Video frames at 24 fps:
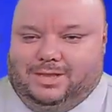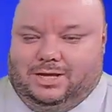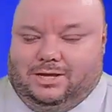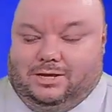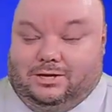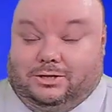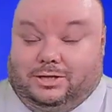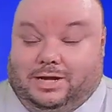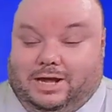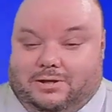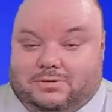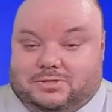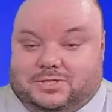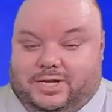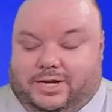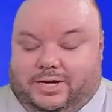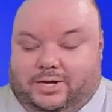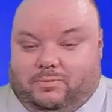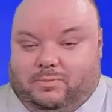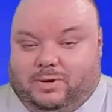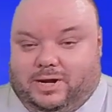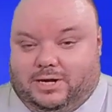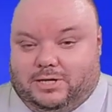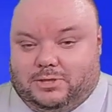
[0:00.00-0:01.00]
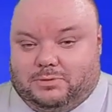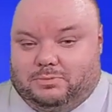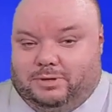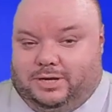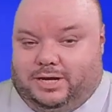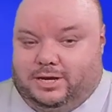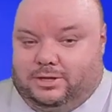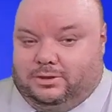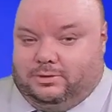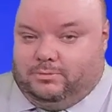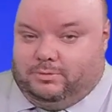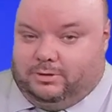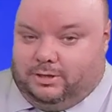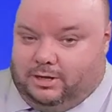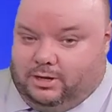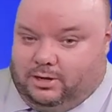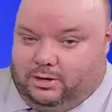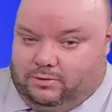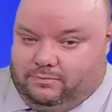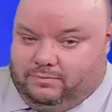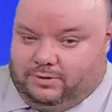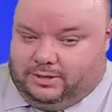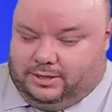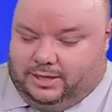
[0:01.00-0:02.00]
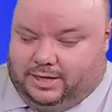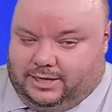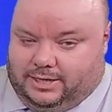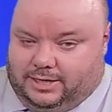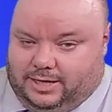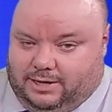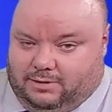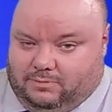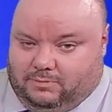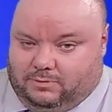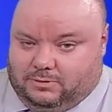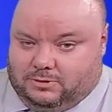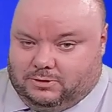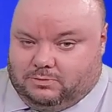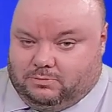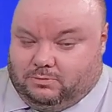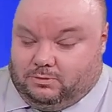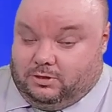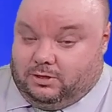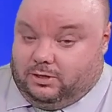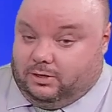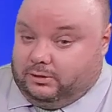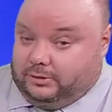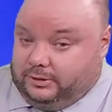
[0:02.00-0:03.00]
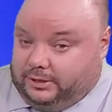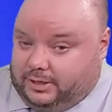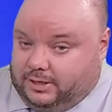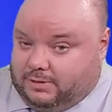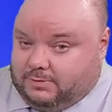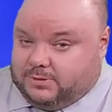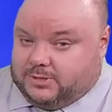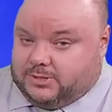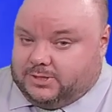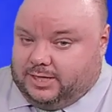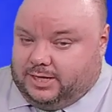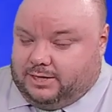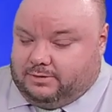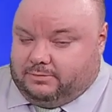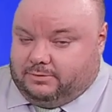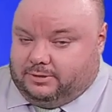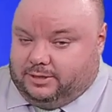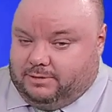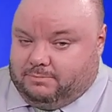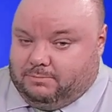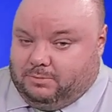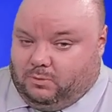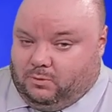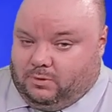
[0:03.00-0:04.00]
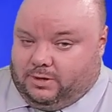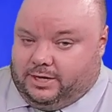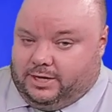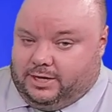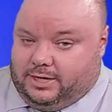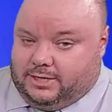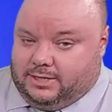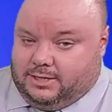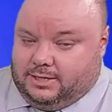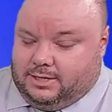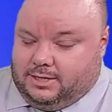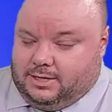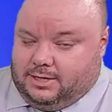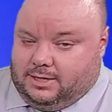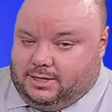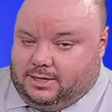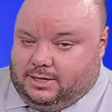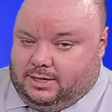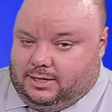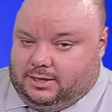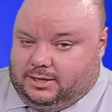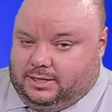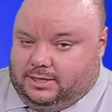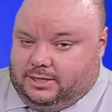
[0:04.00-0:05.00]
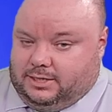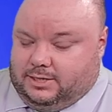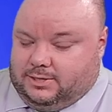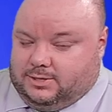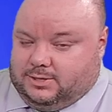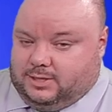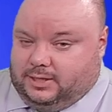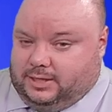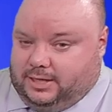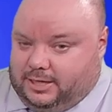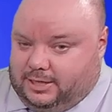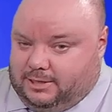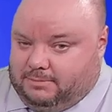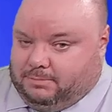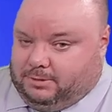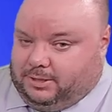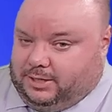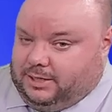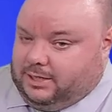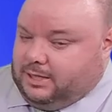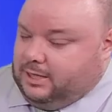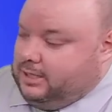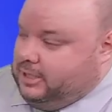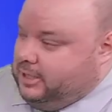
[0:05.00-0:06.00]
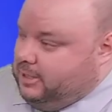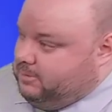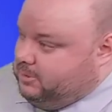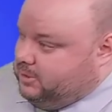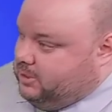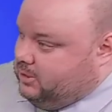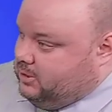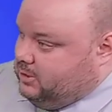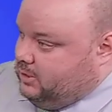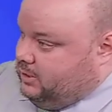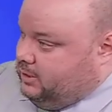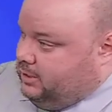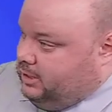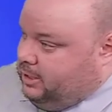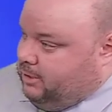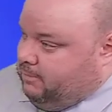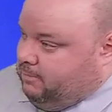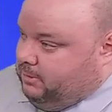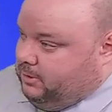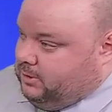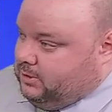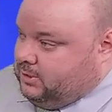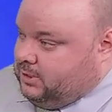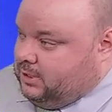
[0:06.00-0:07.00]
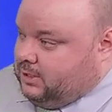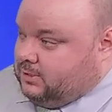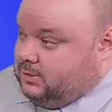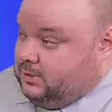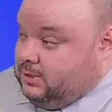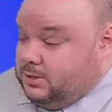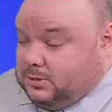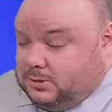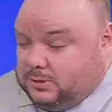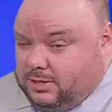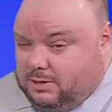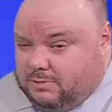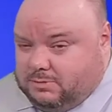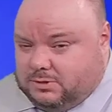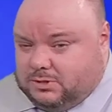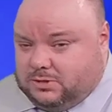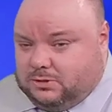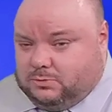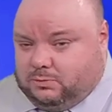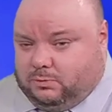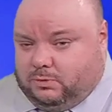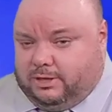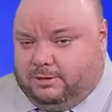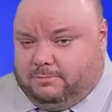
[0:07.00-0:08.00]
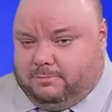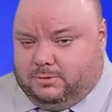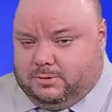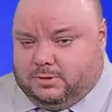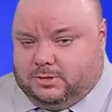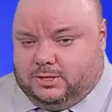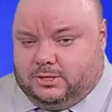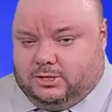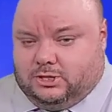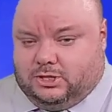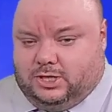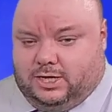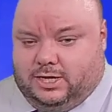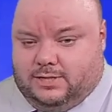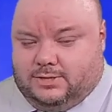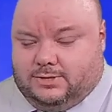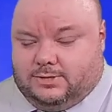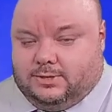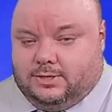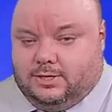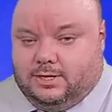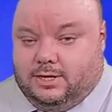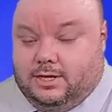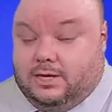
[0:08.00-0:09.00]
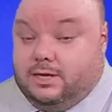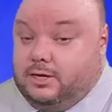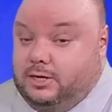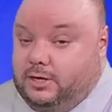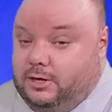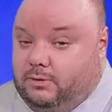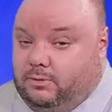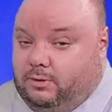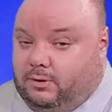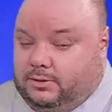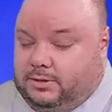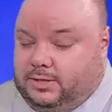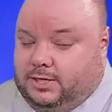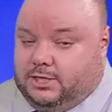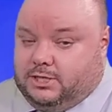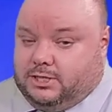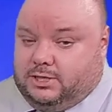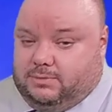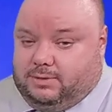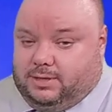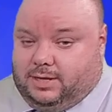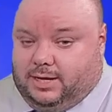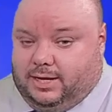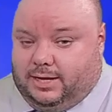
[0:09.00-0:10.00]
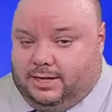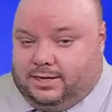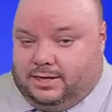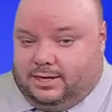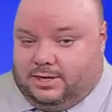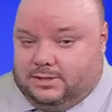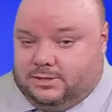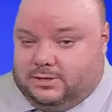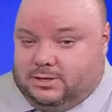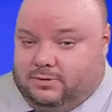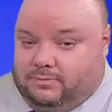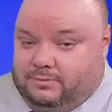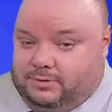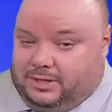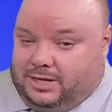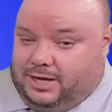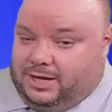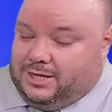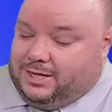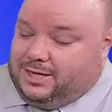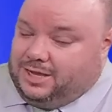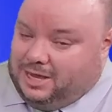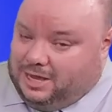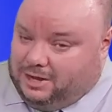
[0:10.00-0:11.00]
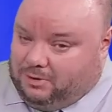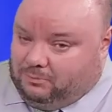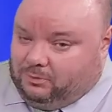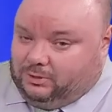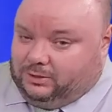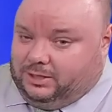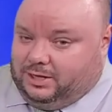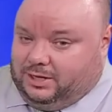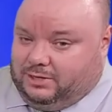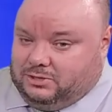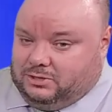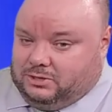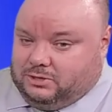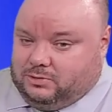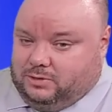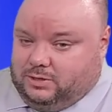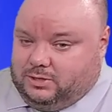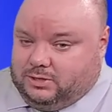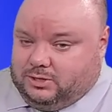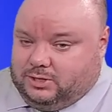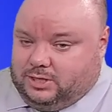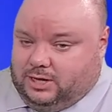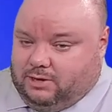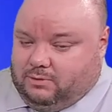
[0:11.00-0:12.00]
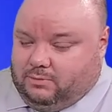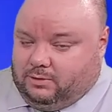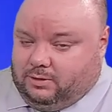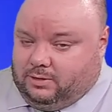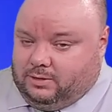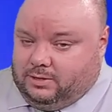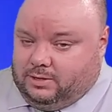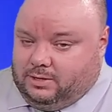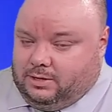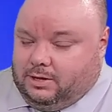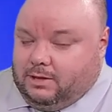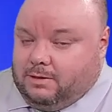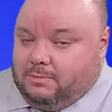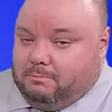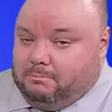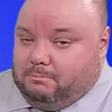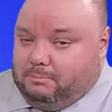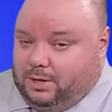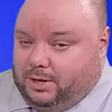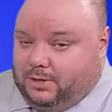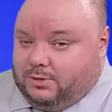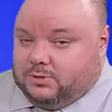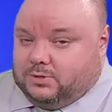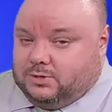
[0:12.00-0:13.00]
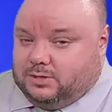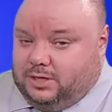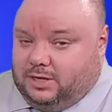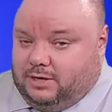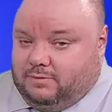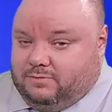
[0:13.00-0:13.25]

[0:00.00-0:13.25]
Cloud second as we head through the overnight hours toward early on Saturday morning, and that insulating blanket keeps us in the upper 60s. Notice a 20% chance here on each of the icons overnight. Can't rule out a stray shower. Most of